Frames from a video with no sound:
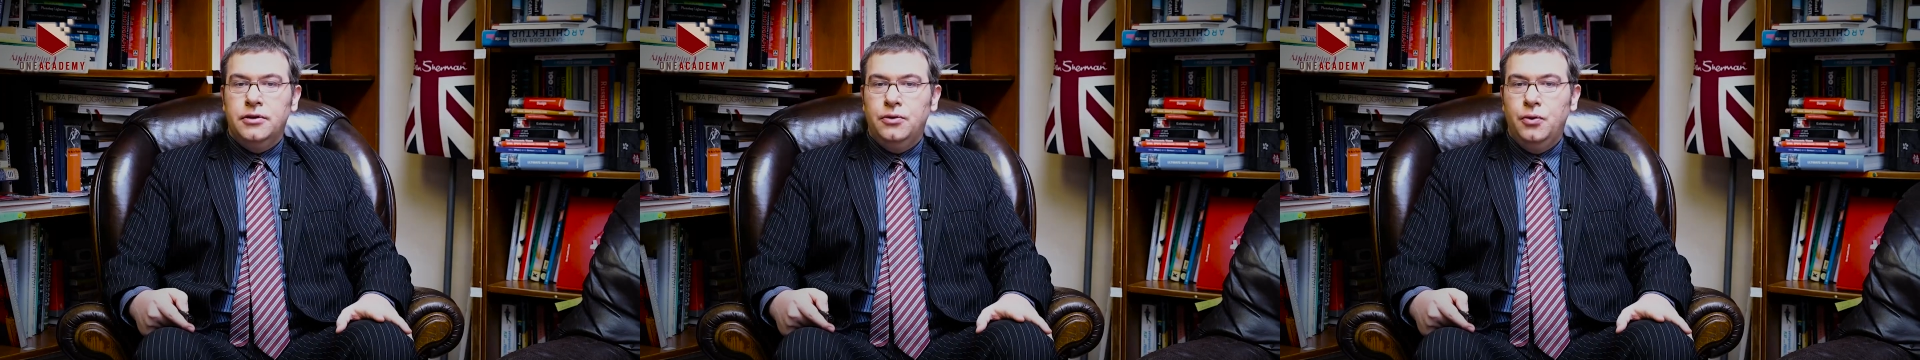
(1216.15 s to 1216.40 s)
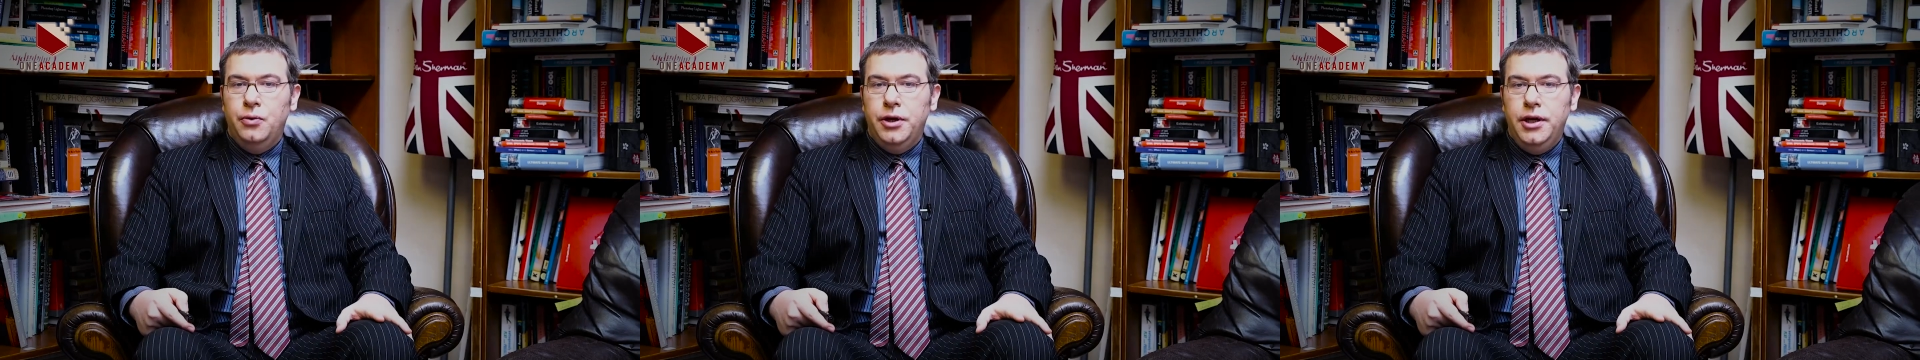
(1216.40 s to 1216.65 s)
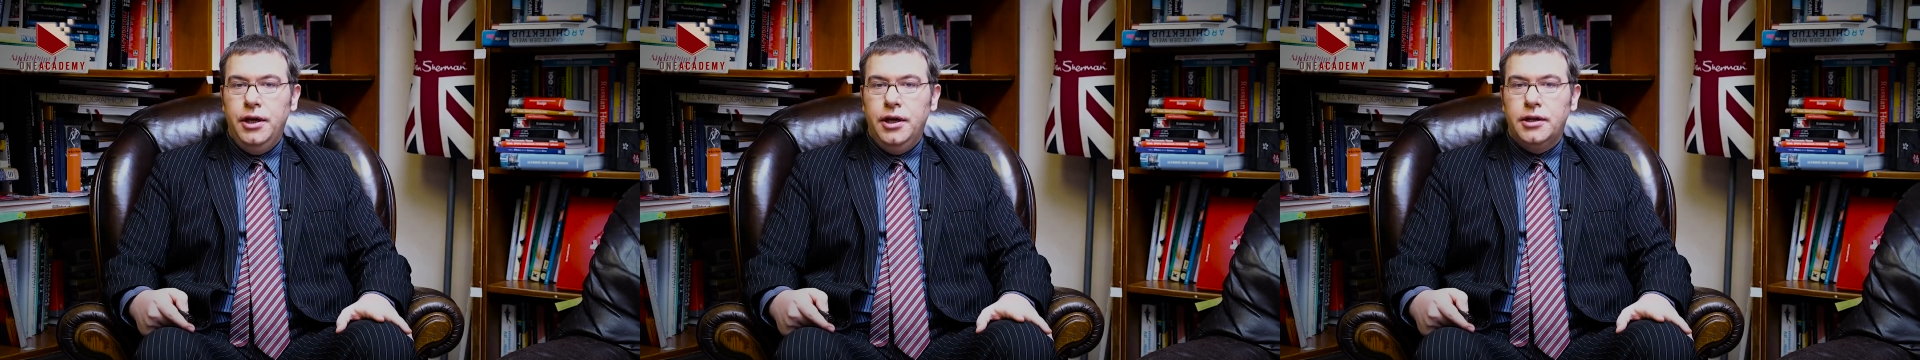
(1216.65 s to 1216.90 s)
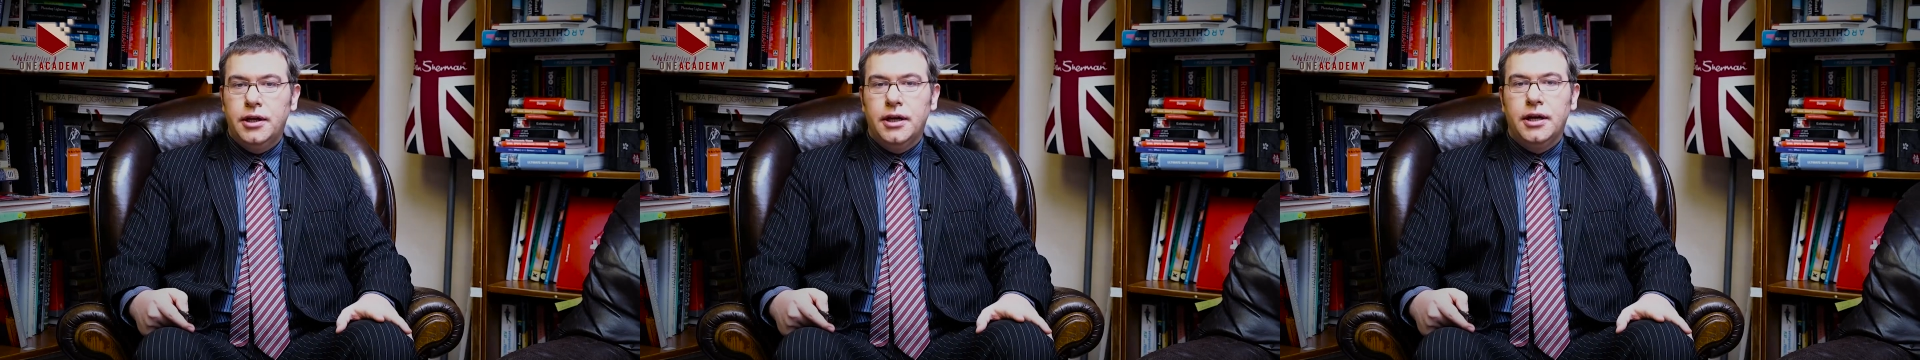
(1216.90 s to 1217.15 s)
do we
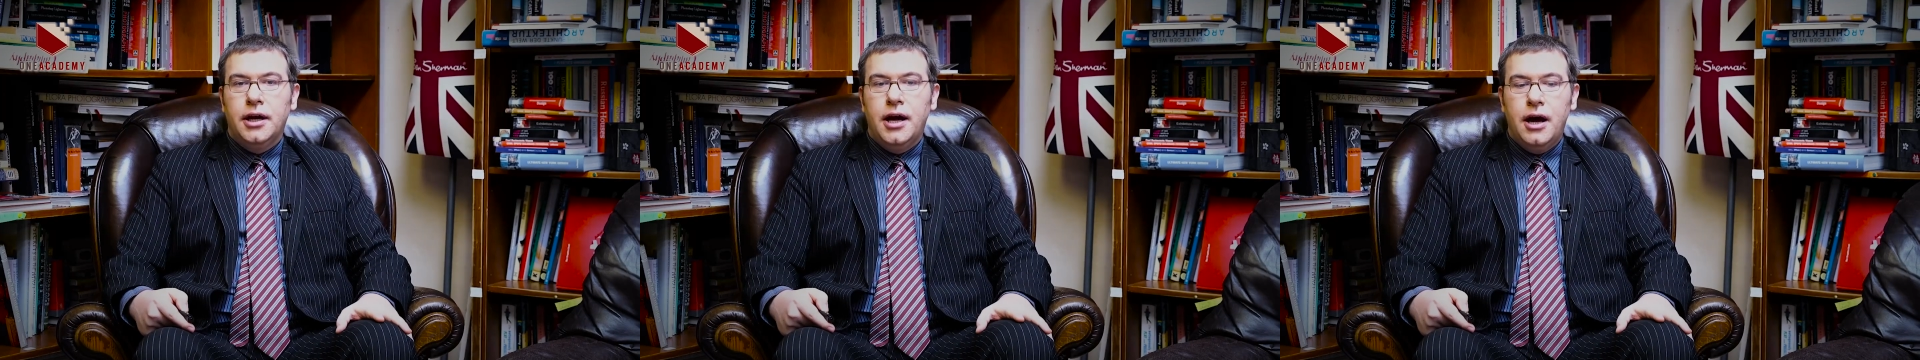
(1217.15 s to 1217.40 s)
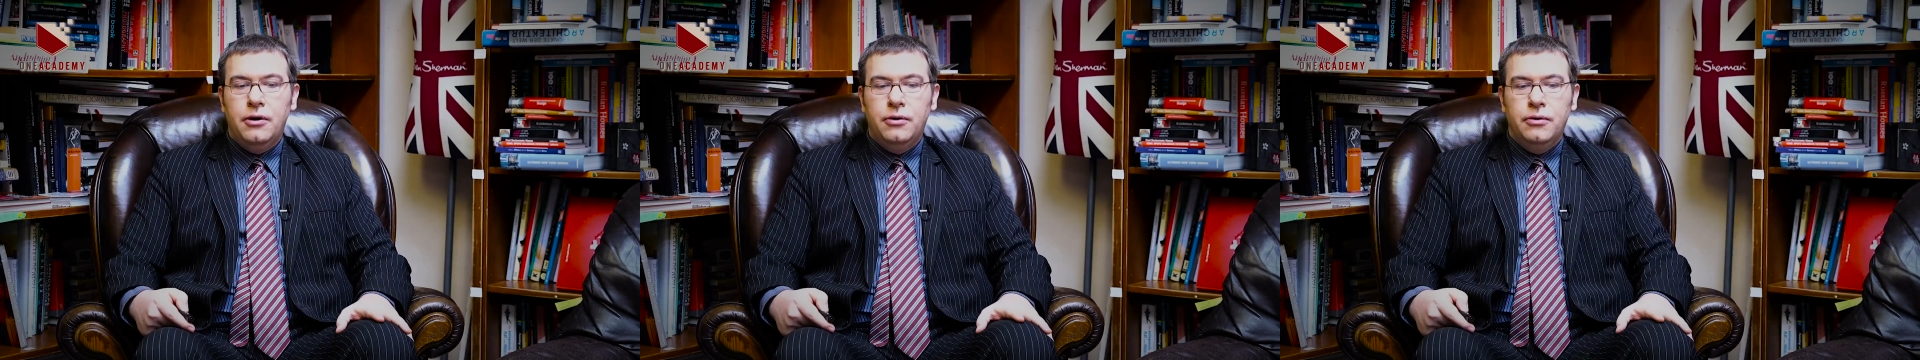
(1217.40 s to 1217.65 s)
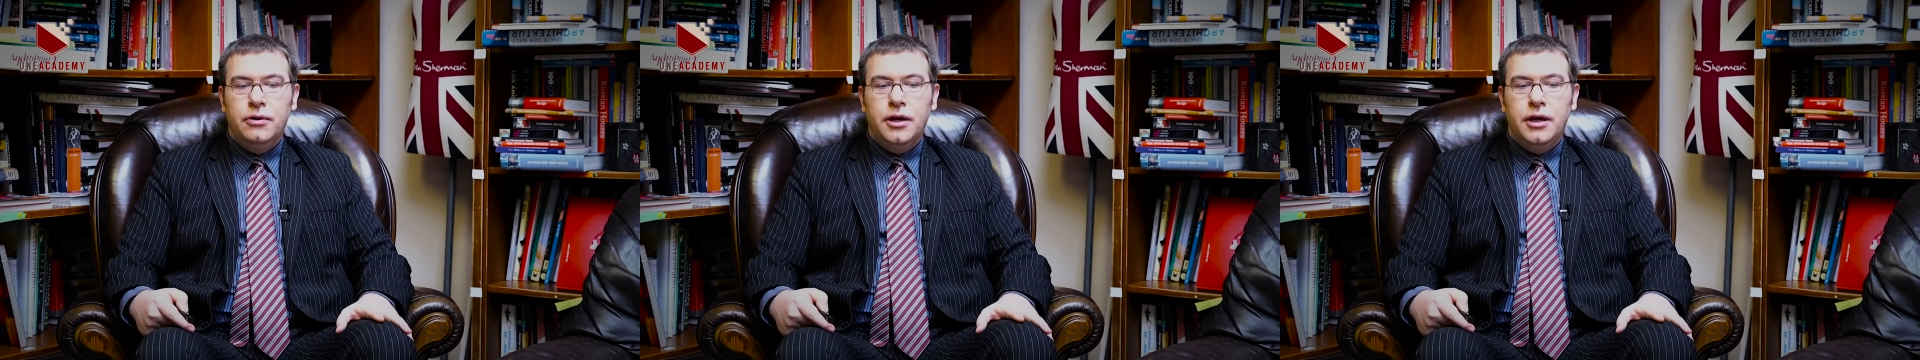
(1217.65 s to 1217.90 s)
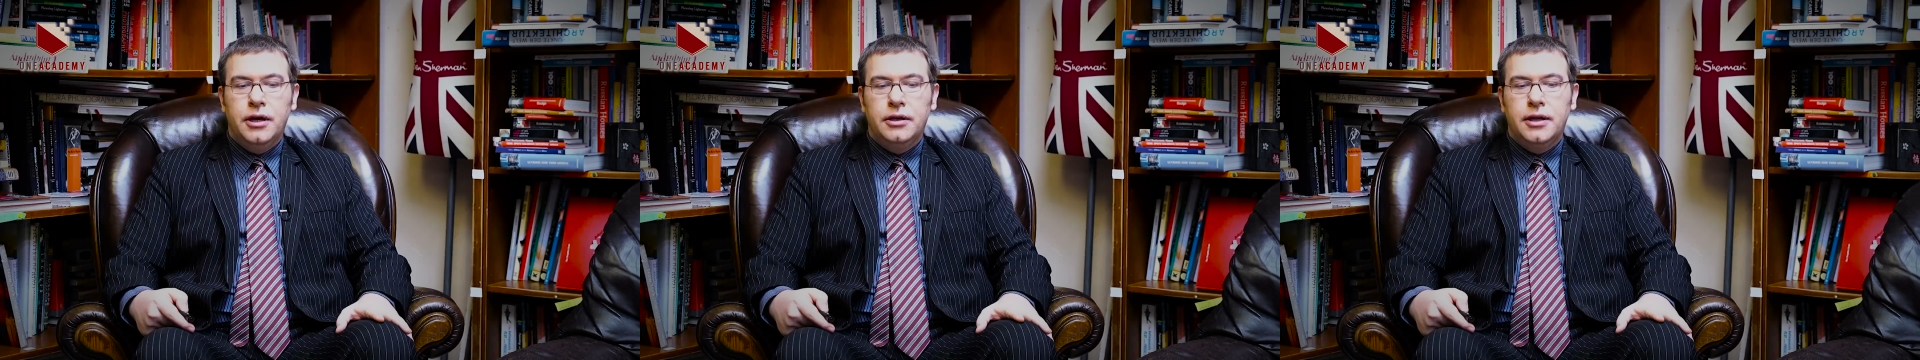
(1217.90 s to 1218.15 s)
need, and how
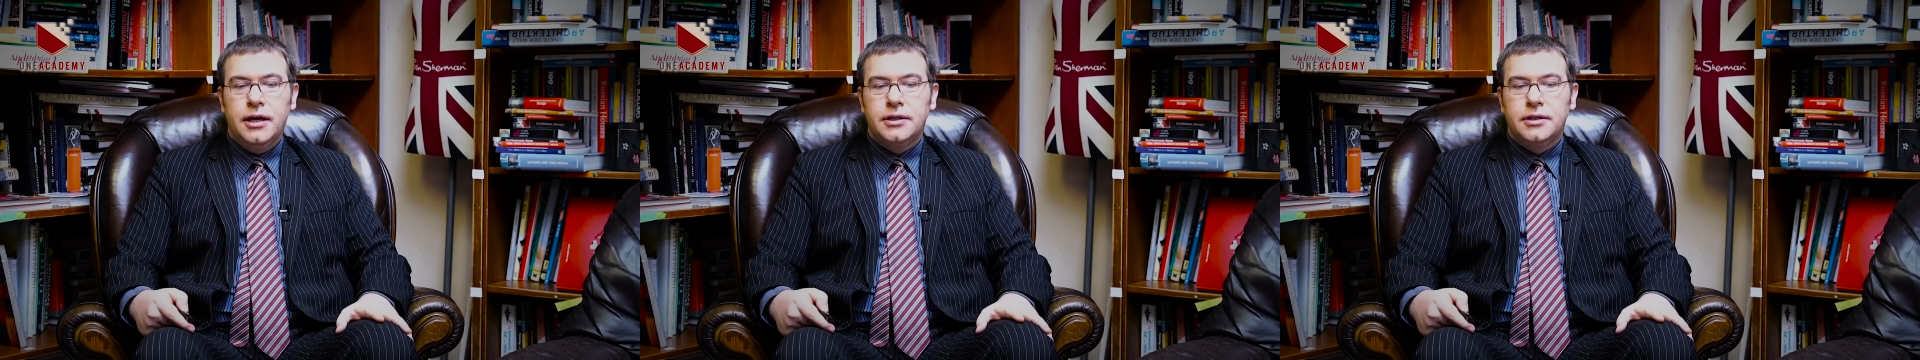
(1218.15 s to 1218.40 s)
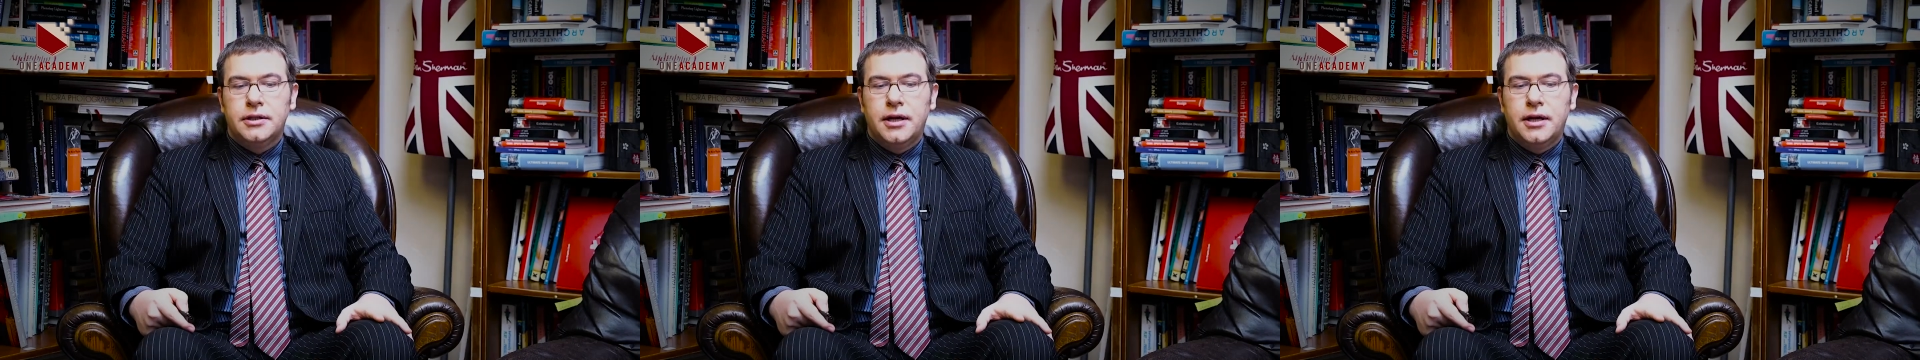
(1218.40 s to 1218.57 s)
does